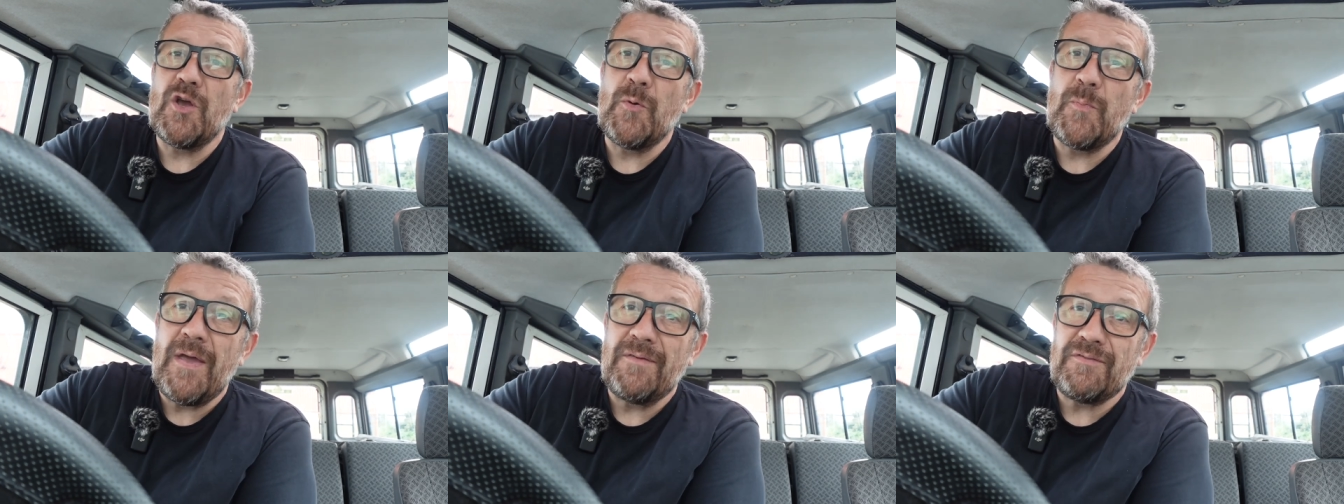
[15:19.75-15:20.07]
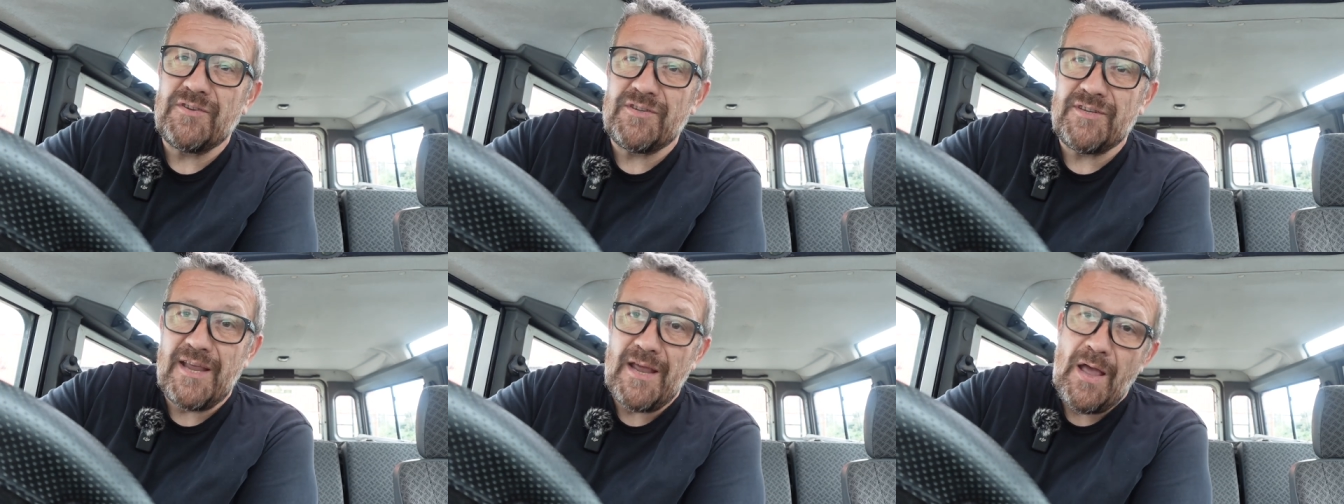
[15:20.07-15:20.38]
You'll be able
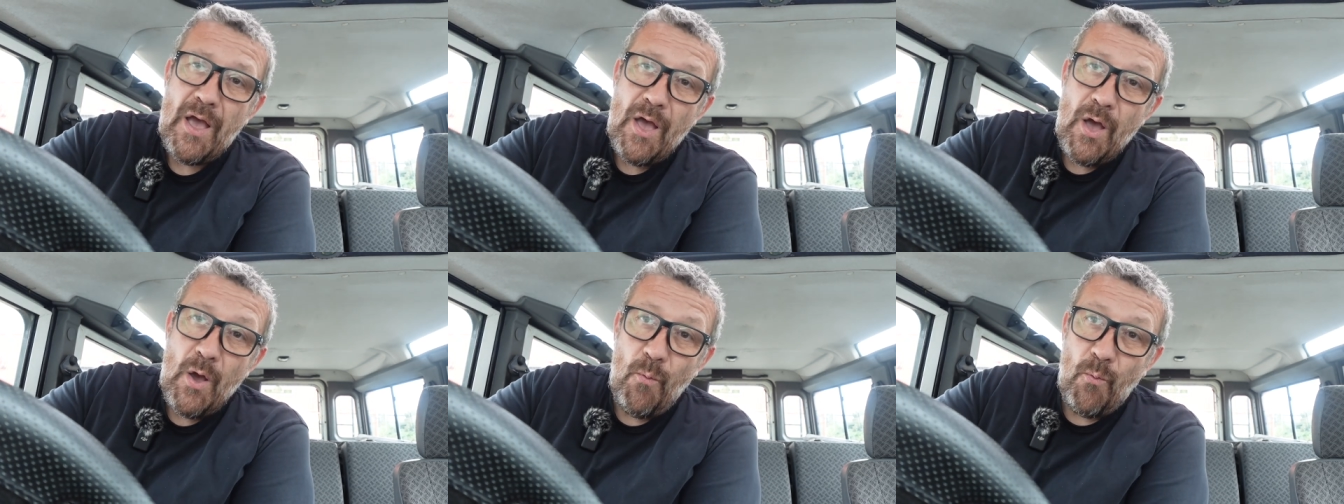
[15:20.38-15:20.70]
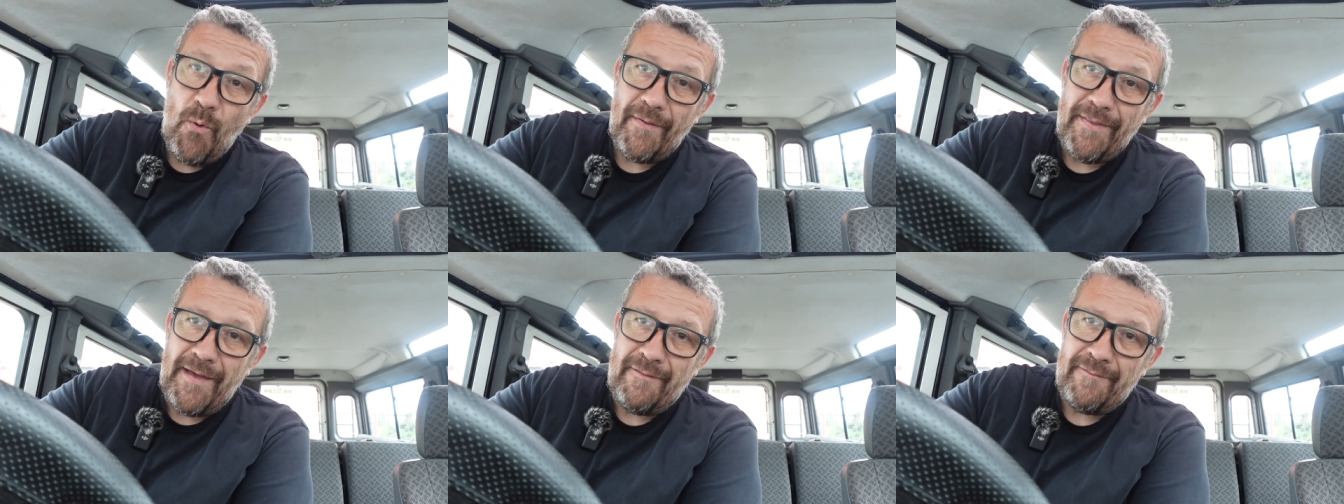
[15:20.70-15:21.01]
to see
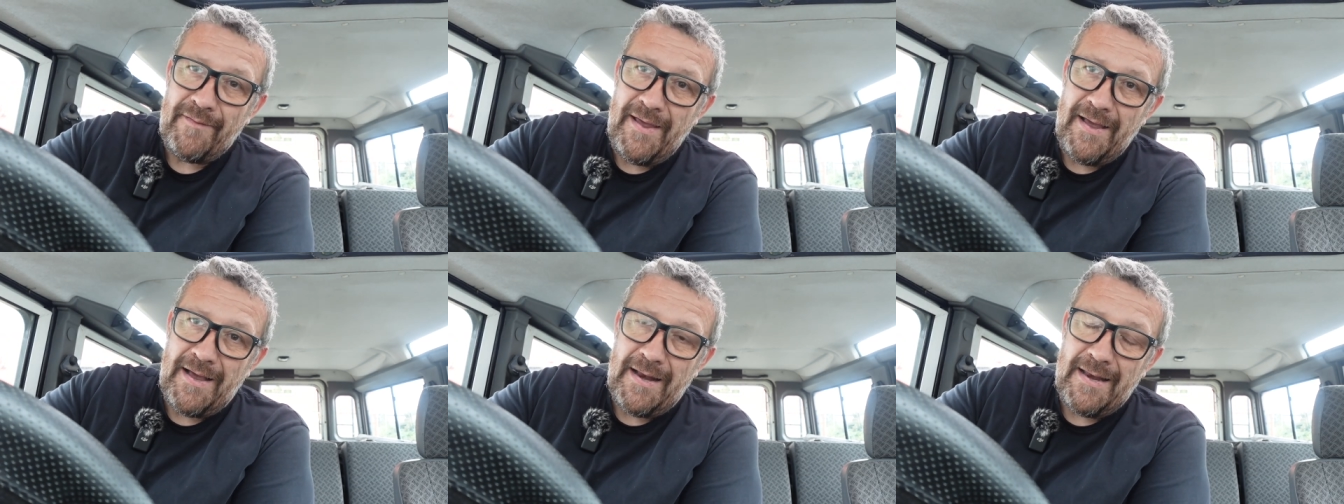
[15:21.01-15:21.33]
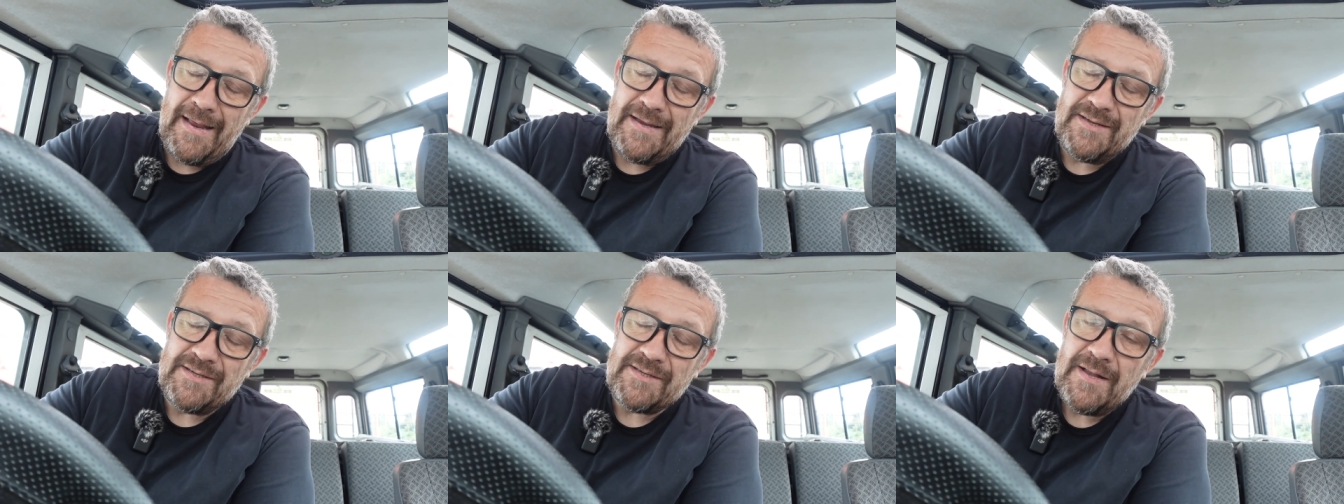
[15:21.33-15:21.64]
what that vehicle
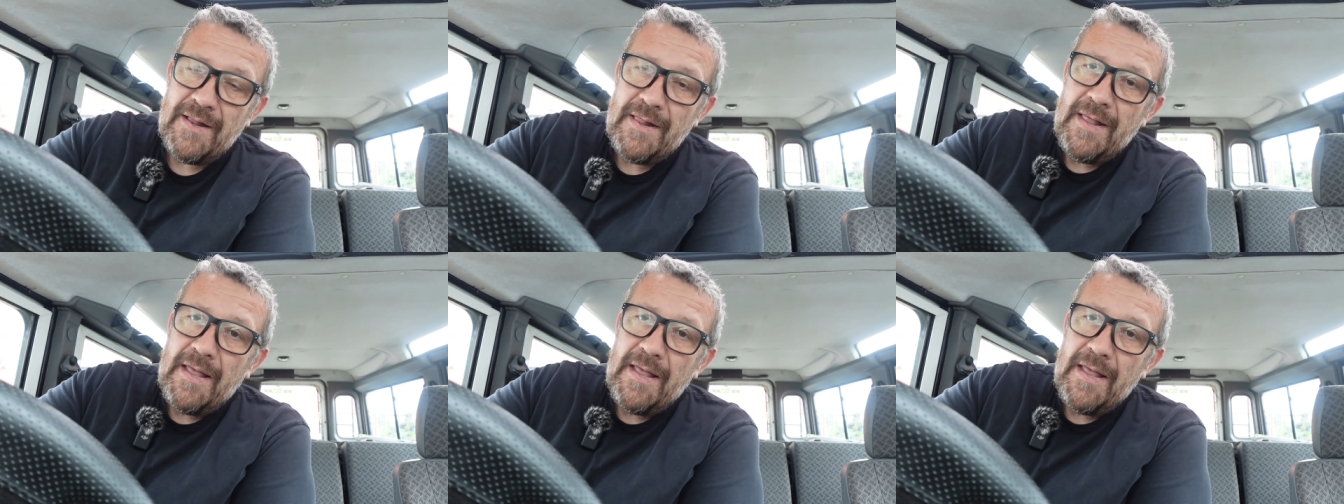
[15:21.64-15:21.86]
is.